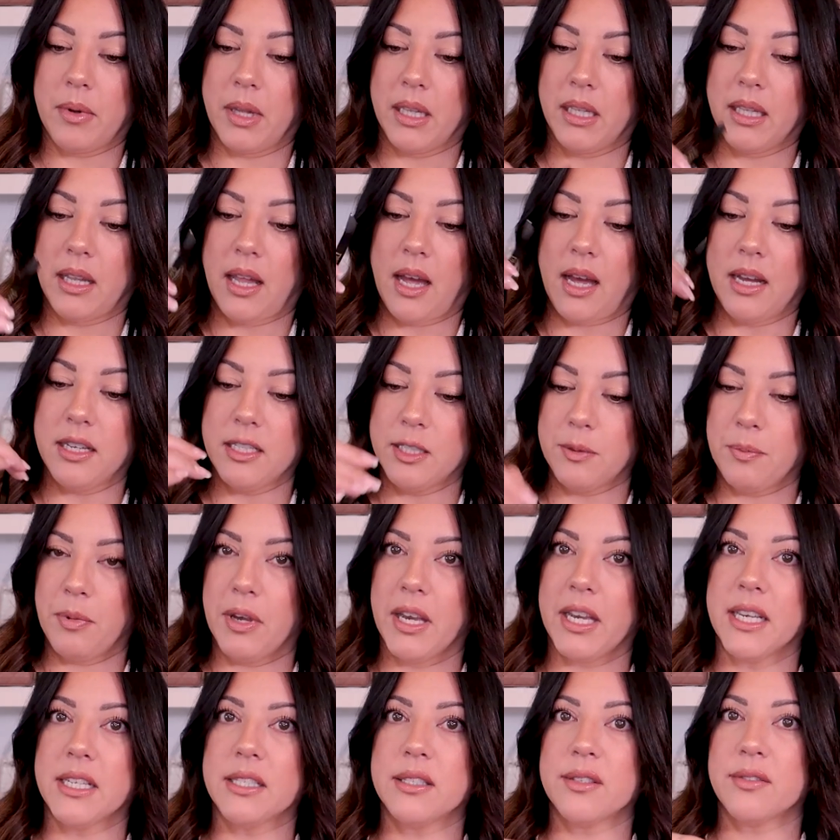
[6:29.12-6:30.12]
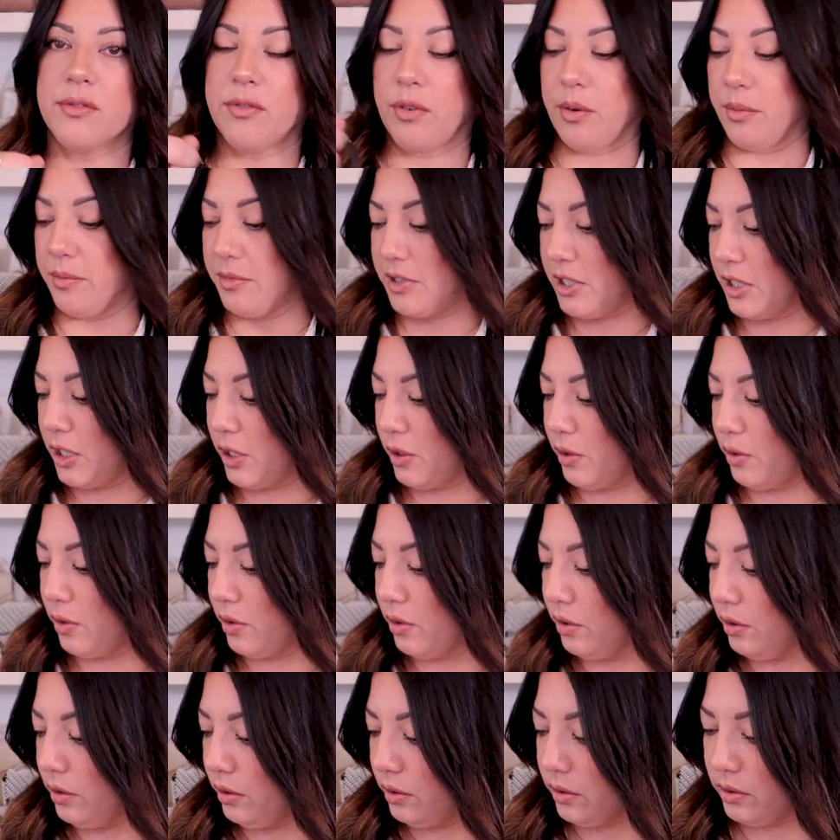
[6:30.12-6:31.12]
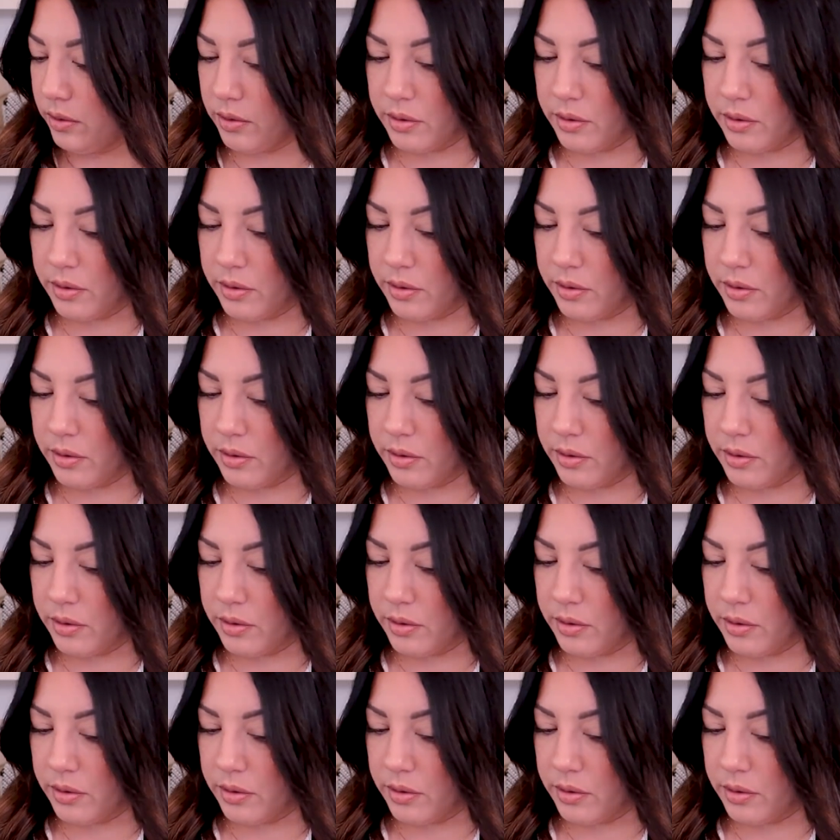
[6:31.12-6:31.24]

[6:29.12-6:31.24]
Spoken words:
Last piece from Dior.